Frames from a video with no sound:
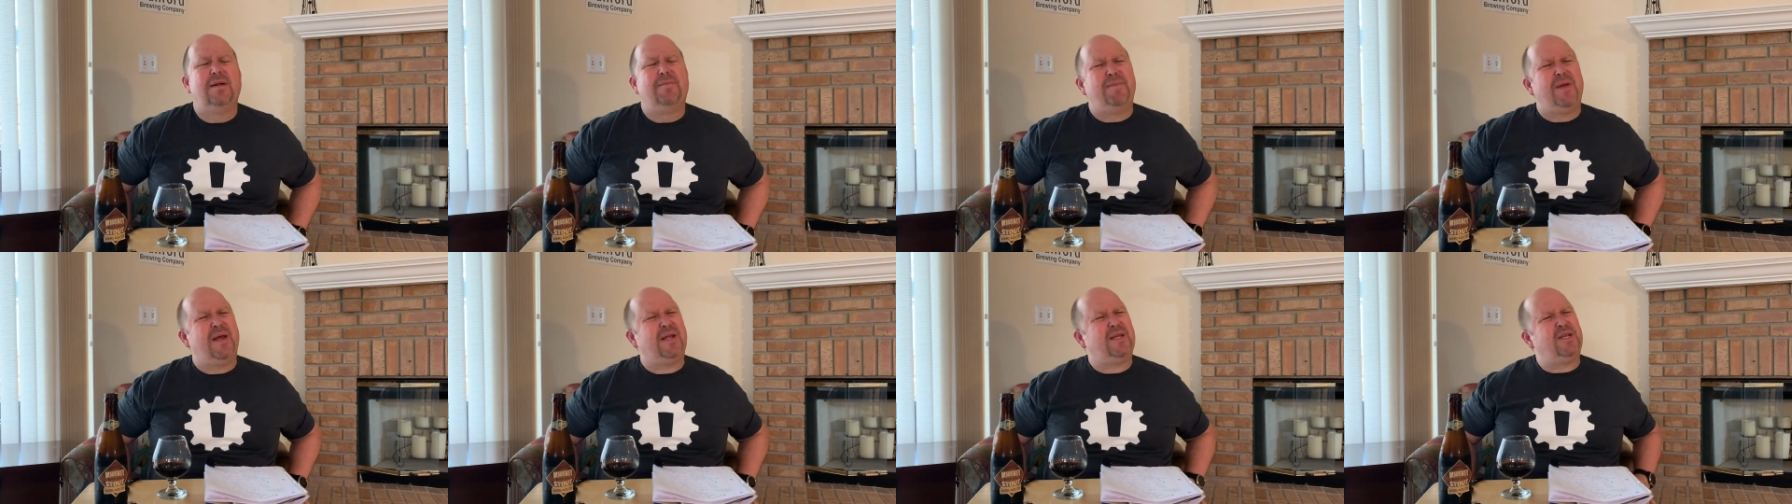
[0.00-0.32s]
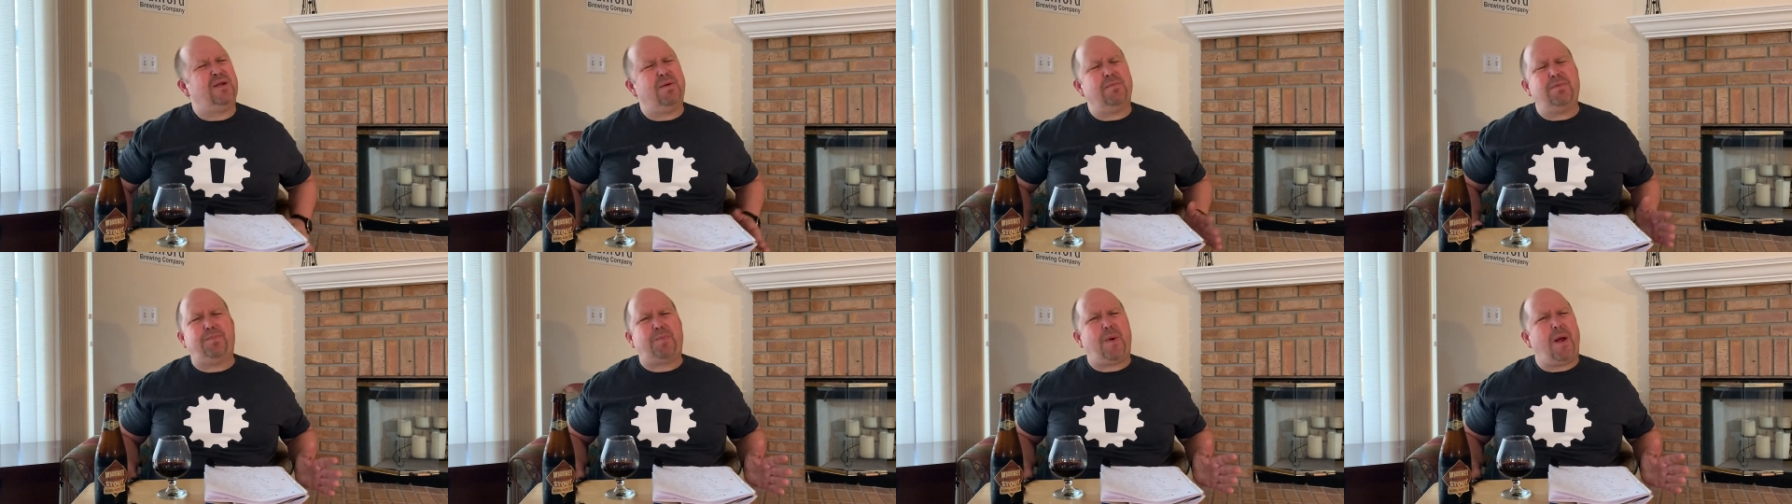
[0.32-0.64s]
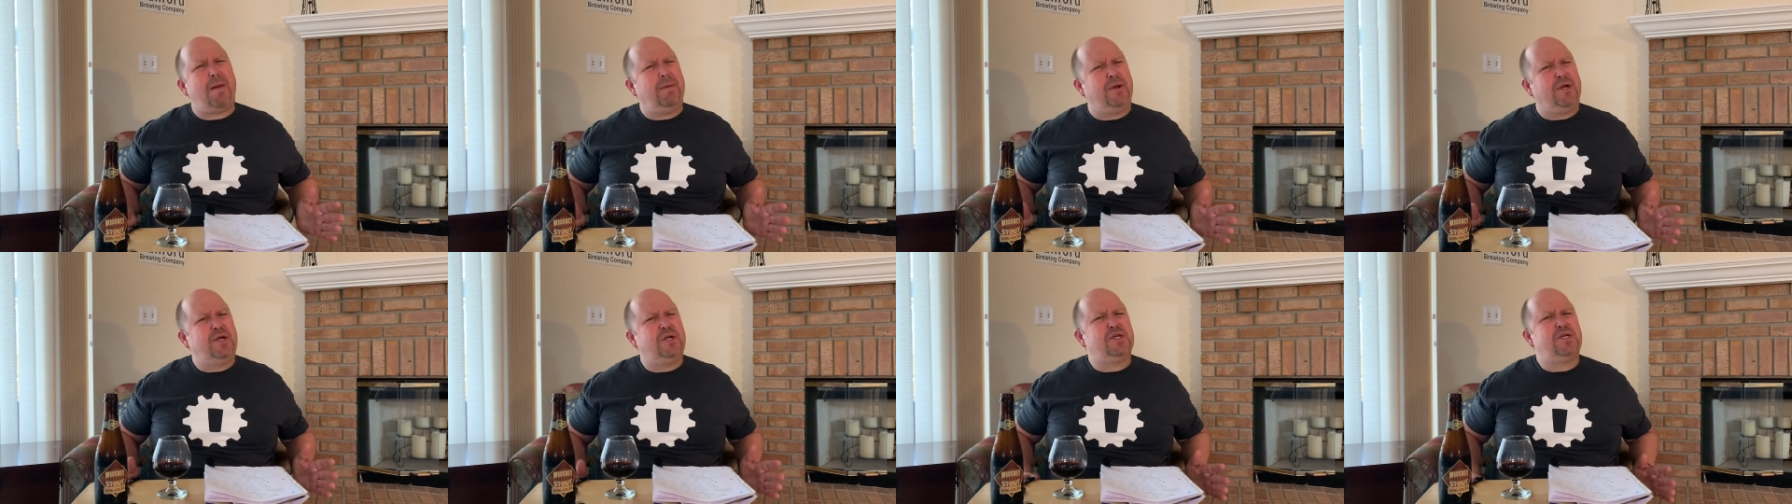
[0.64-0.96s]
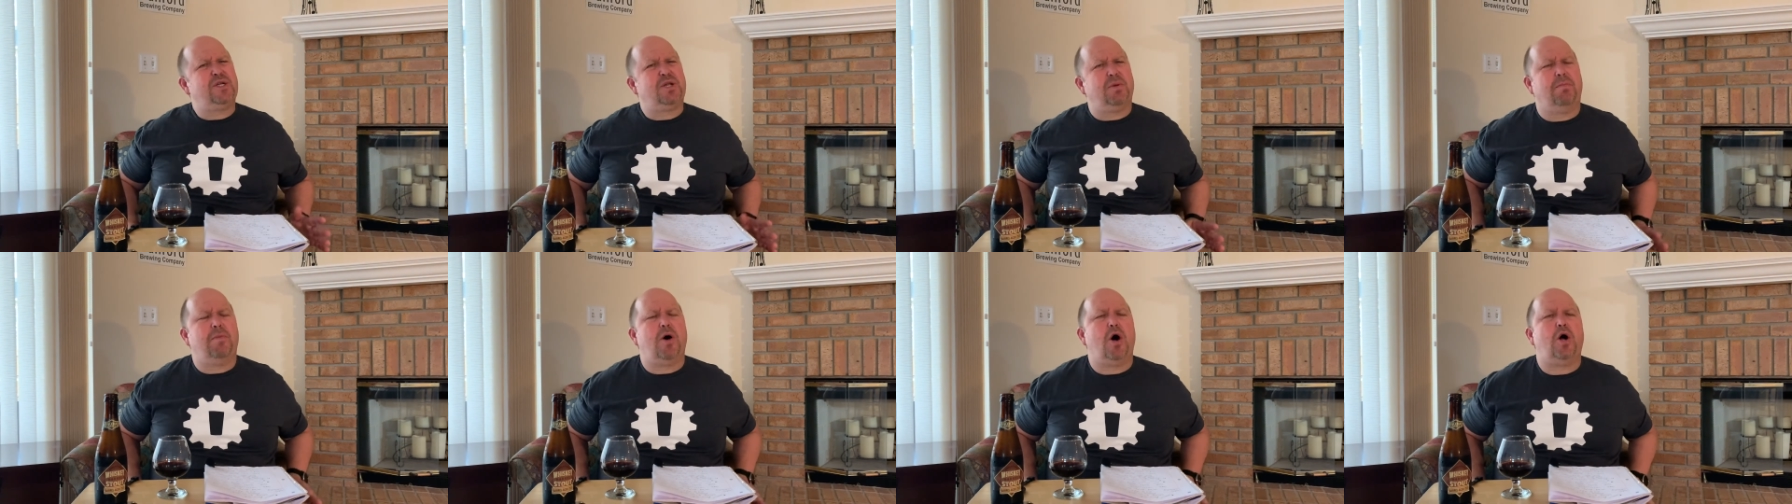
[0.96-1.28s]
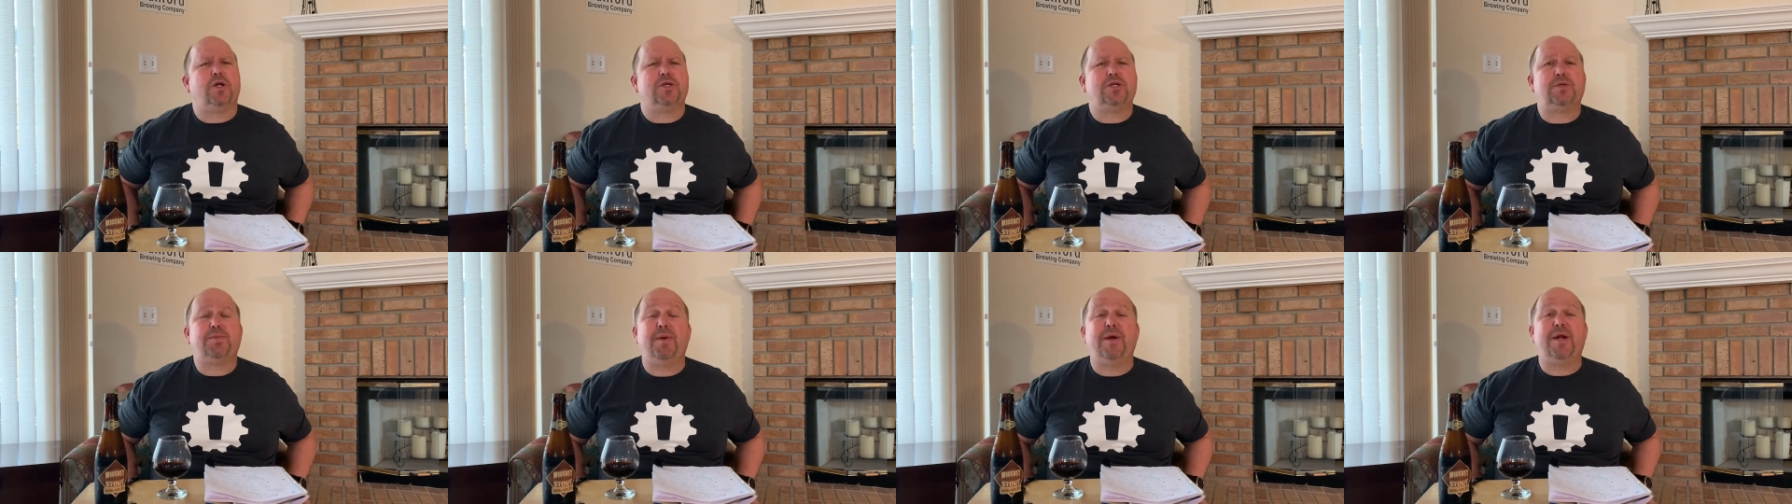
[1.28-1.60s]
That's probably just the
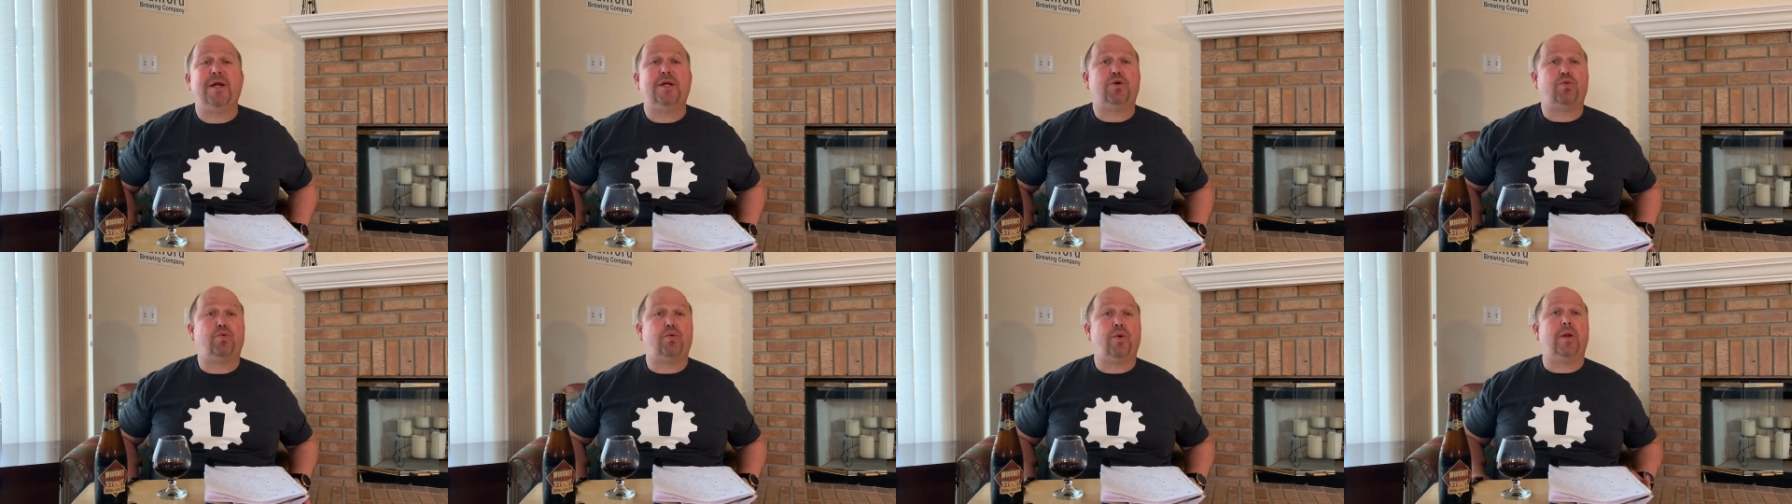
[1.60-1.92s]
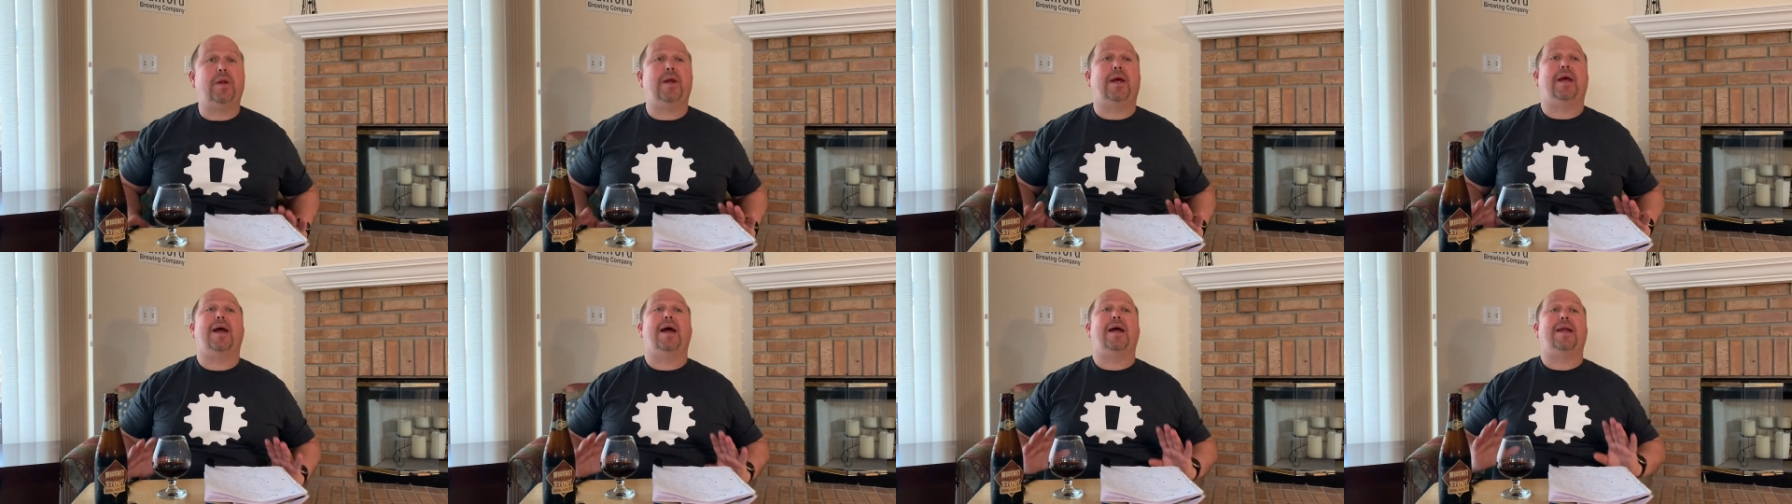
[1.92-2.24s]
malts, but it's really